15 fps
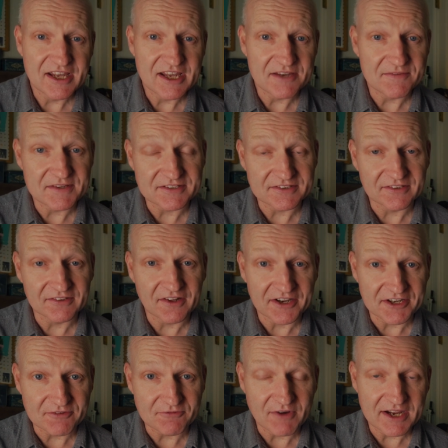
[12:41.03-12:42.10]
if it's
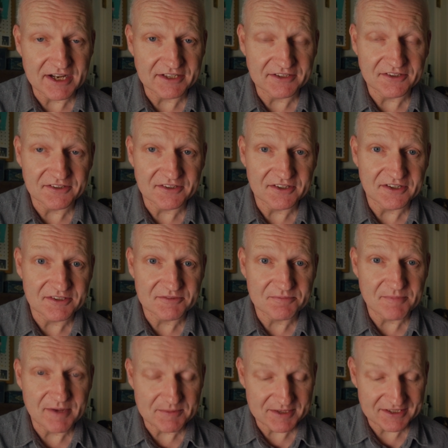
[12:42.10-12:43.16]
light rain and it's
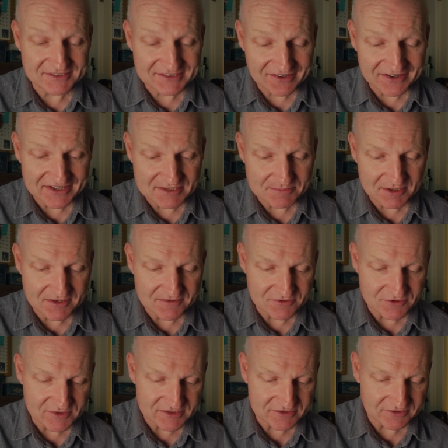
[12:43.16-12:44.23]
maybe a tiny bit of
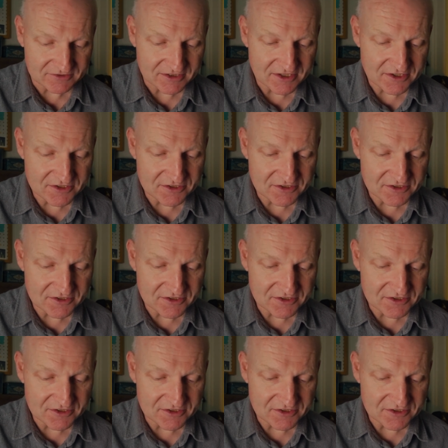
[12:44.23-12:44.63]
drizzle,